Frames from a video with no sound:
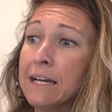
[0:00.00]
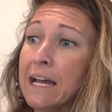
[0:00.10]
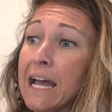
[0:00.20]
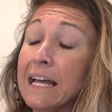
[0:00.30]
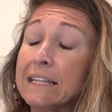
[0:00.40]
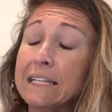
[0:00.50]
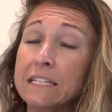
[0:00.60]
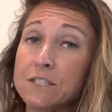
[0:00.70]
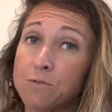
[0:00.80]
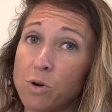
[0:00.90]
at
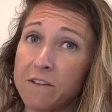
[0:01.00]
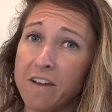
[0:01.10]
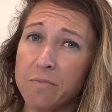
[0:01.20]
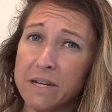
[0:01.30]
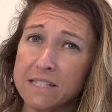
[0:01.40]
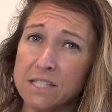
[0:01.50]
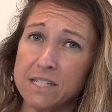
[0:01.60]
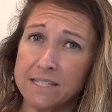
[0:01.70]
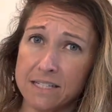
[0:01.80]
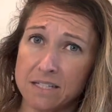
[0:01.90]
least 45 minutes to
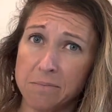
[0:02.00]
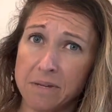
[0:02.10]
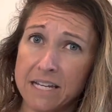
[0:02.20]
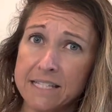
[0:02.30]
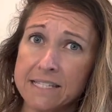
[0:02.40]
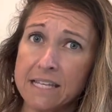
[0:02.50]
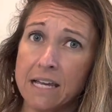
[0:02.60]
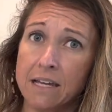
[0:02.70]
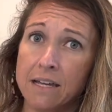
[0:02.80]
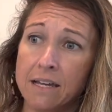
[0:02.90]
60 minutes.
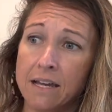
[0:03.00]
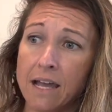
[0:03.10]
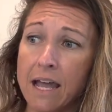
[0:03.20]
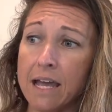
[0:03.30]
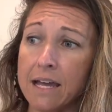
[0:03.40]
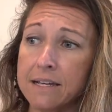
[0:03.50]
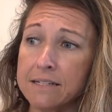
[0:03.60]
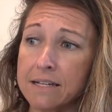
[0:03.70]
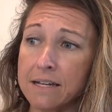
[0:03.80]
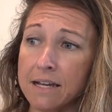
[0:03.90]
And
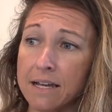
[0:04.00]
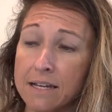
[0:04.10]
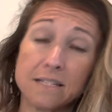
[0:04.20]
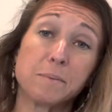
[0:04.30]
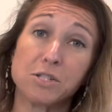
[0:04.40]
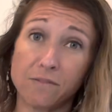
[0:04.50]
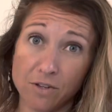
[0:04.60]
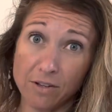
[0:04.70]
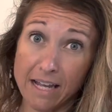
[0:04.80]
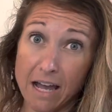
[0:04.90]
especially if they're
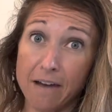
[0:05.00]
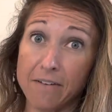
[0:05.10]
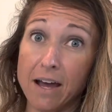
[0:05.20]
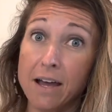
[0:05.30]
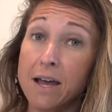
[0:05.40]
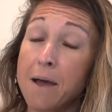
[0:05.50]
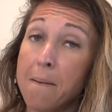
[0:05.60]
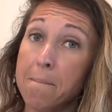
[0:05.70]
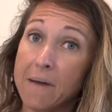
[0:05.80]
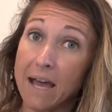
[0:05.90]
like
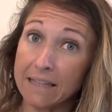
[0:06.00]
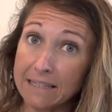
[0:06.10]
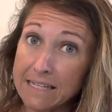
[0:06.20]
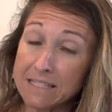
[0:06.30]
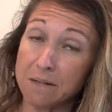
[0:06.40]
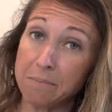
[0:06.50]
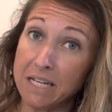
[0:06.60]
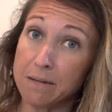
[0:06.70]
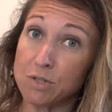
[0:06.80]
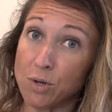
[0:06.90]
at least a
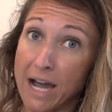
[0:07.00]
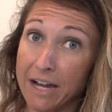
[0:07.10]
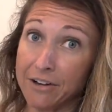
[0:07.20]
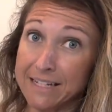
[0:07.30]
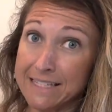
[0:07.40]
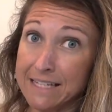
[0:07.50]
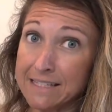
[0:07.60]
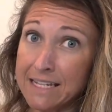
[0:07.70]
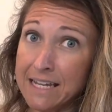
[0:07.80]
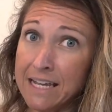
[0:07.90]
medium to a higher
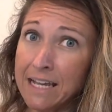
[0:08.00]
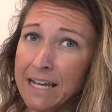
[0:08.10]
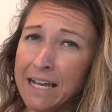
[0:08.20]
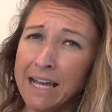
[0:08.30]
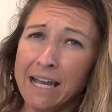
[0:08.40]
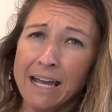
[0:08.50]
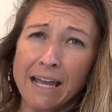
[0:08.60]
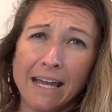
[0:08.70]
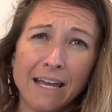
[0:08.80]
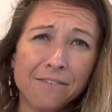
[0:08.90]
intensity.
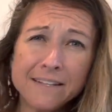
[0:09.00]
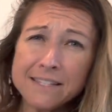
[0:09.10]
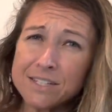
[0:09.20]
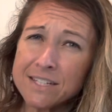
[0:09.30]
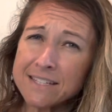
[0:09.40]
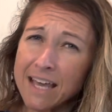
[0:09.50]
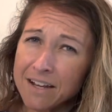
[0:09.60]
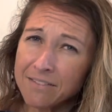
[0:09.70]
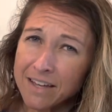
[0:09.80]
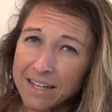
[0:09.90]
If it's just kind
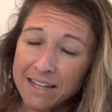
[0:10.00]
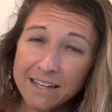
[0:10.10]
of like